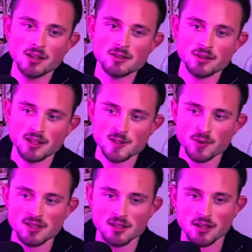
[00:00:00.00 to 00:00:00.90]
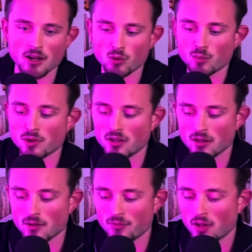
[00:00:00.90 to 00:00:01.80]
So that's basically how we build
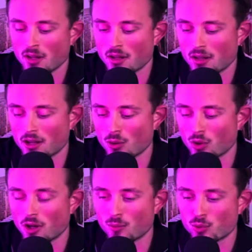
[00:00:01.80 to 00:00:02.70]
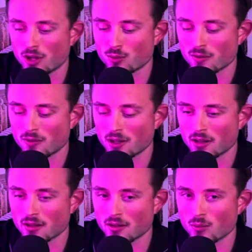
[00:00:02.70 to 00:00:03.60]
it. And now we operate with
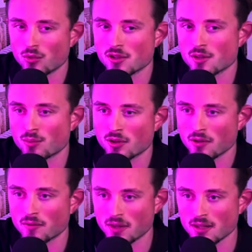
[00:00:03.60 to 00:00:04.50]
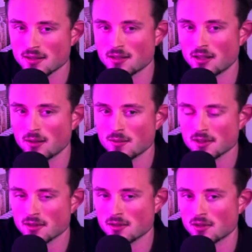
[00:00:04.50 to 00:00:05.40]
like multiple of these
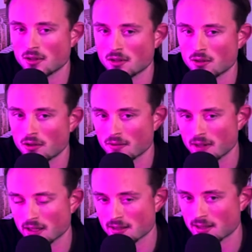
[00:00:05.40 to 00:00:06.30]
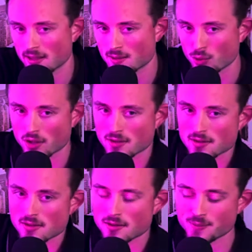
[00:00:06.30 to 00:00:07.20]
teams. So of like 6
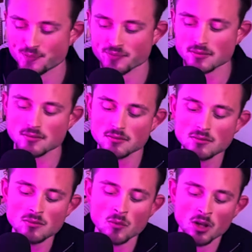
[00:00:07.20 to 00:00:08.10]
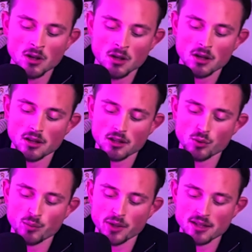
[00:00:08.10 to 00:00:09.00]
persons. Mm-hmm. And then
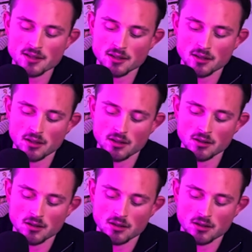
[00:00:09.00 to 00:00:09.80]
we basically